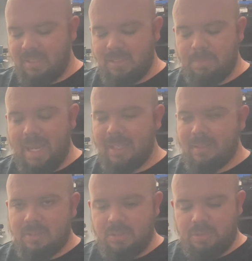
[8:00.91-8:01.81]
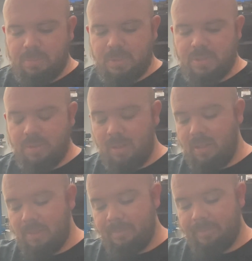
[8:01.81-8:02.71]
These magnets are super
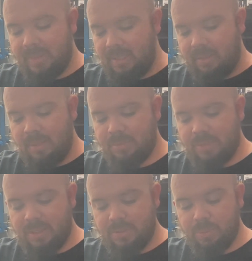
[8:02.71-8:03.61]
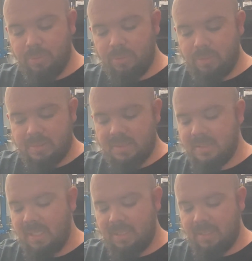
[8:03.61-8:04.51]
strong. It comes with a tool to
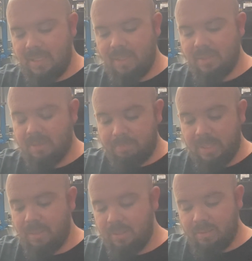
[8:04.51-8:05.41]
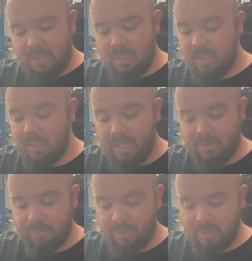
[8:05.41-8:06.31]
tighten it down to the belt.
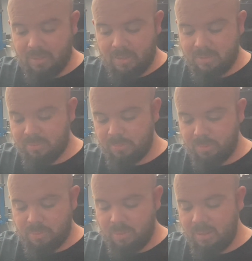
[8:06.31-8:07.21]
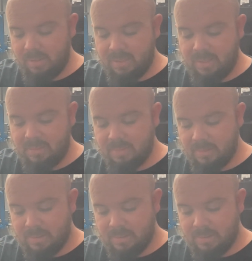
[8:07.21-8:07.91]
Has very nice screw qualities.